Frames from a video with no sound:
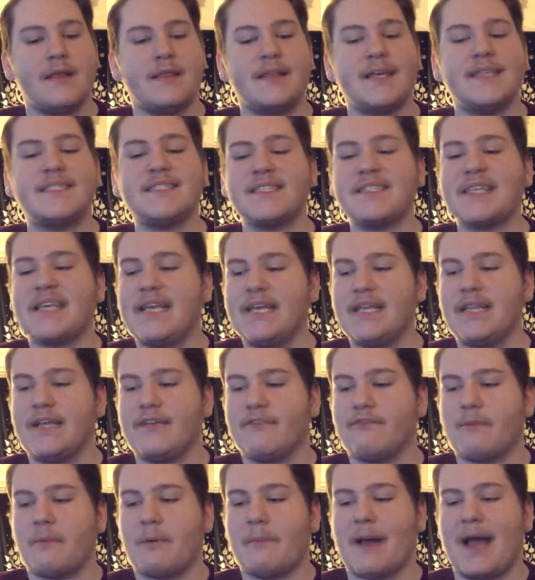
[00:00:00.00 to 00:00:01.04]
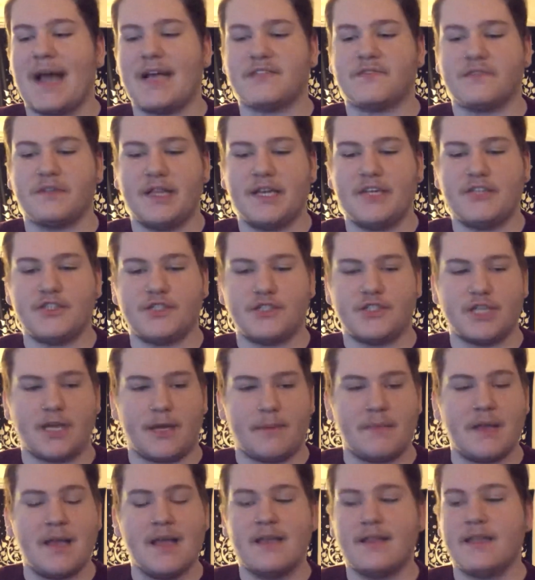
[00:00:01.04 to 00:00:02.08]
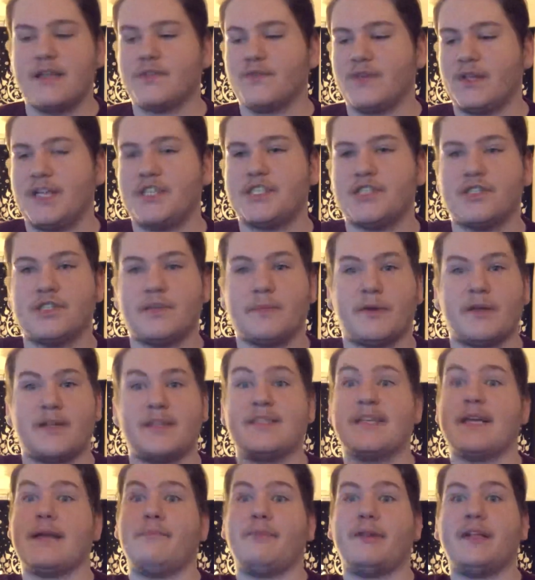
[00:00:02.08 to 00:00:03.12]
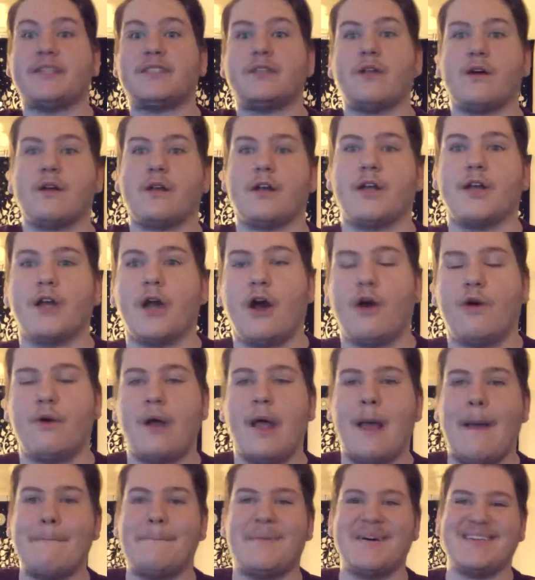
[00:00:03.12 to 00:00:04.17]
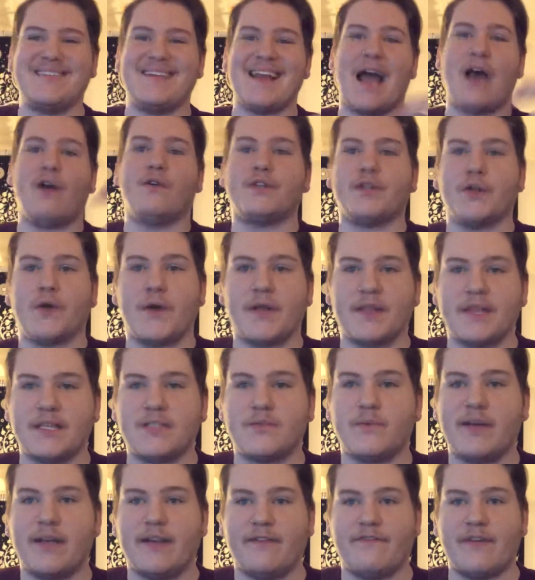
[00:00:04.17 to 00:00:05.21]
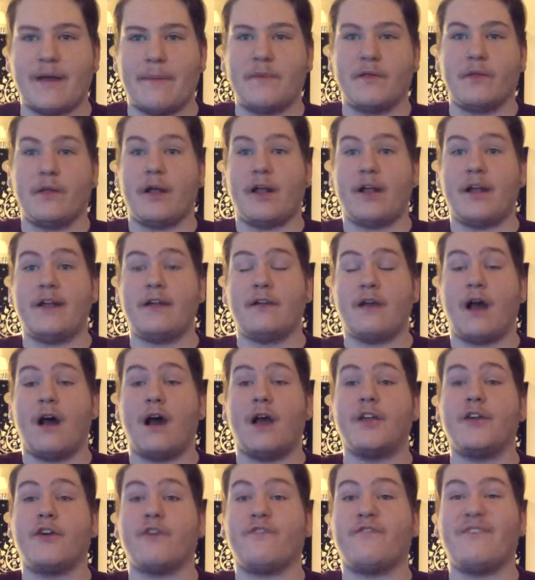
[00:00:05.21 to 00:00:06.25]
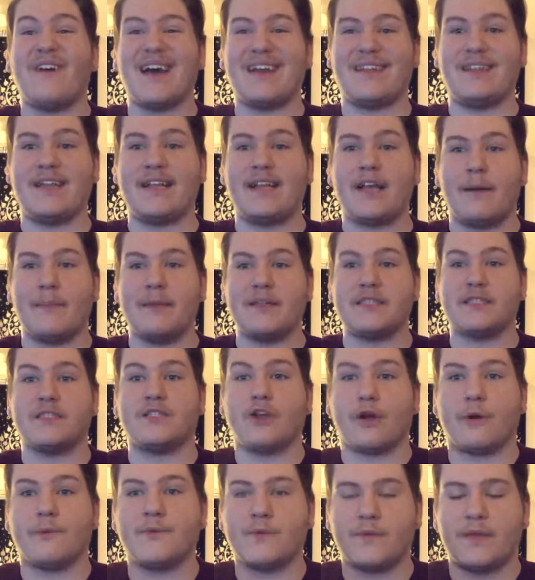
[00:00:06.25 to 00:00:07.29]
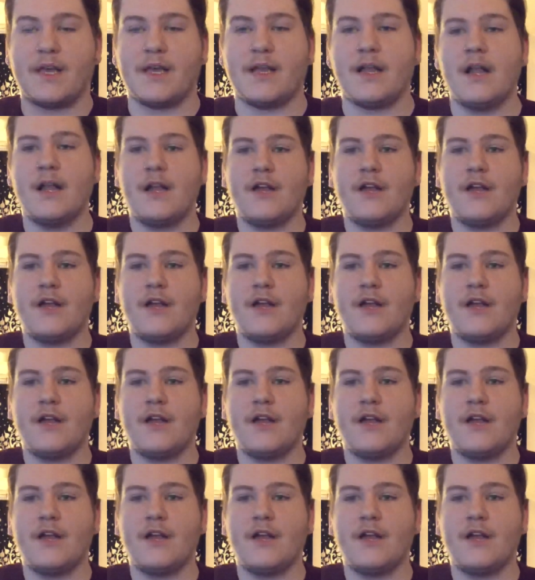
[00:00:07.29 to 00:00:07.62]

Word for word: This is healing from a past relationship. This relationship could have taken place long ago, but now during this week of February, uh, you're finally coming to terms with it.